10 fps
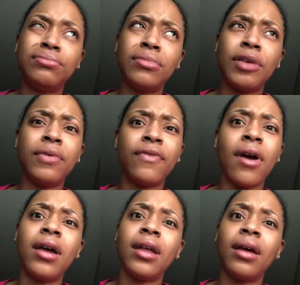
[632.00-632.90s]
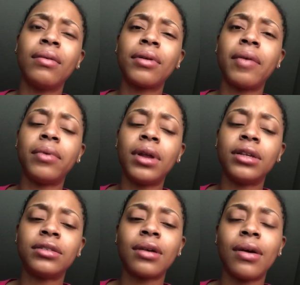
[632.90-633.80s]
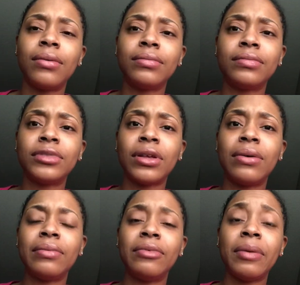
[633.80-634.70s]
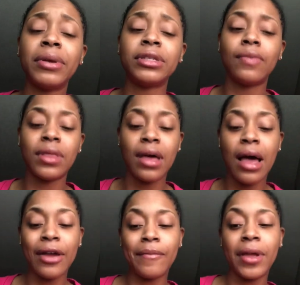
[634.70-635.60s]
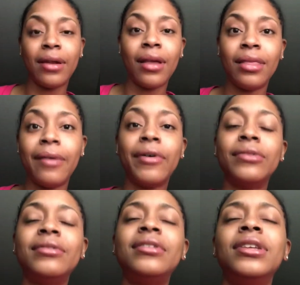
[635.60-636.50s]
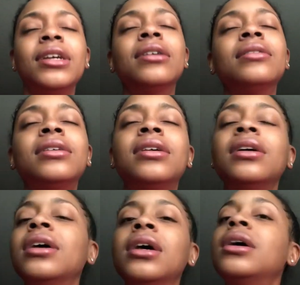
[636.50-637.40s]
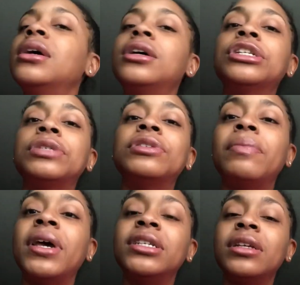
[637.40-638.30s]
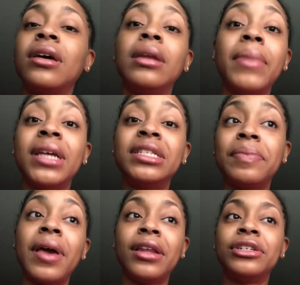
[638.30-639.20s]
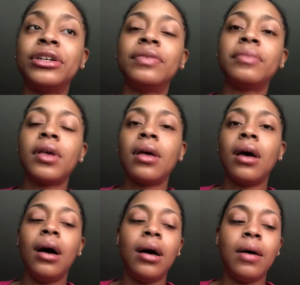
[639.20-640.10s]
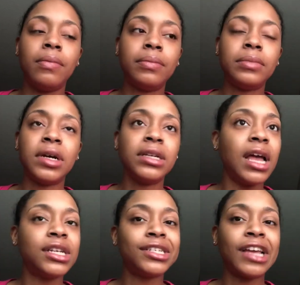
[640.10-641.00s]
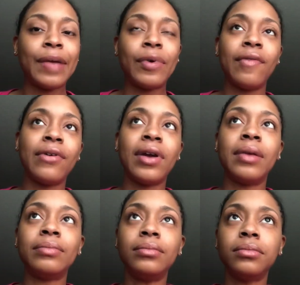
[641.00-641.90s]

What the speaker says: maybe Friday, a couple days ago. So Remy is the one that hired me, and I love her dearly. And she was amazing, an amazing manager. But yeah, she came over and